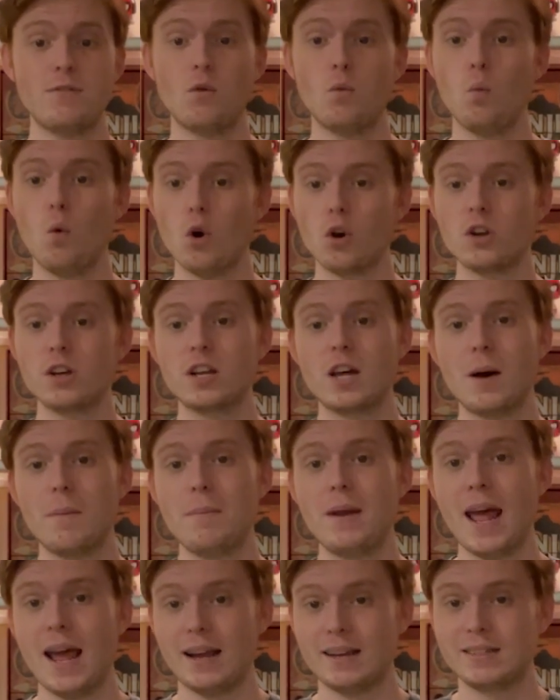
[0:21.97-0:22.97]
for what could
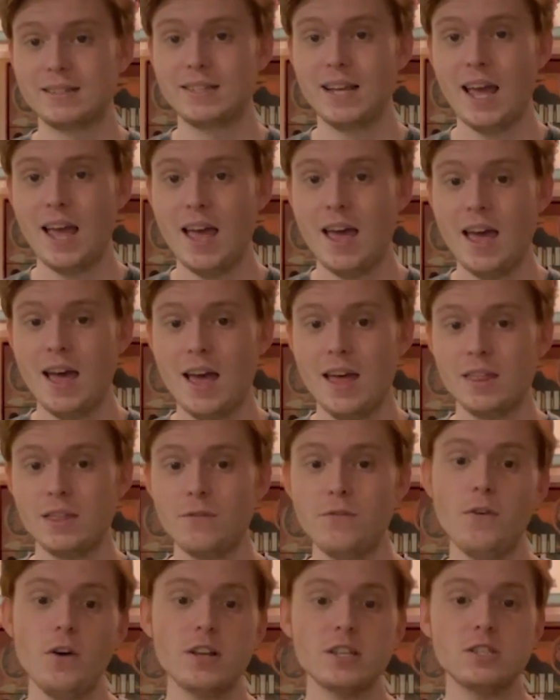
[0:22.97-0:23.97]
come next. The
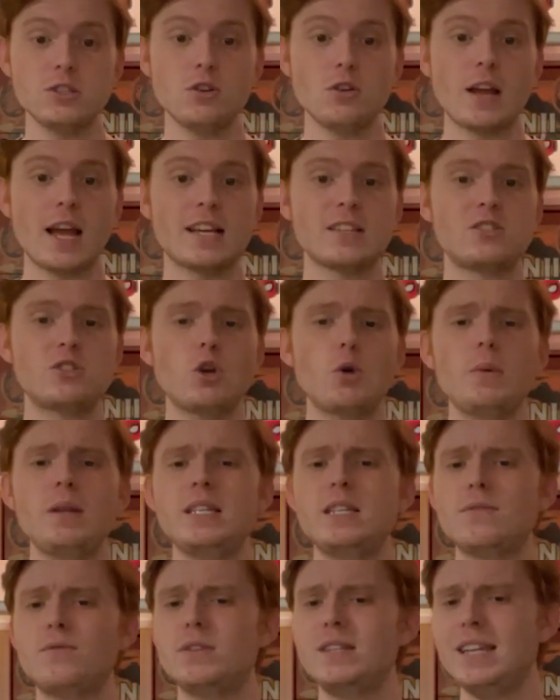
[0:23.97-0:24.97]
first look has so many
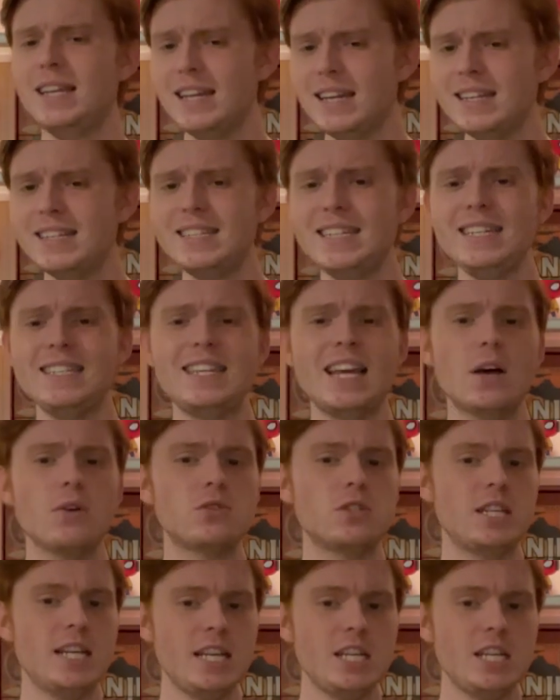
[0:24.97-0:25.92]
different hidden details and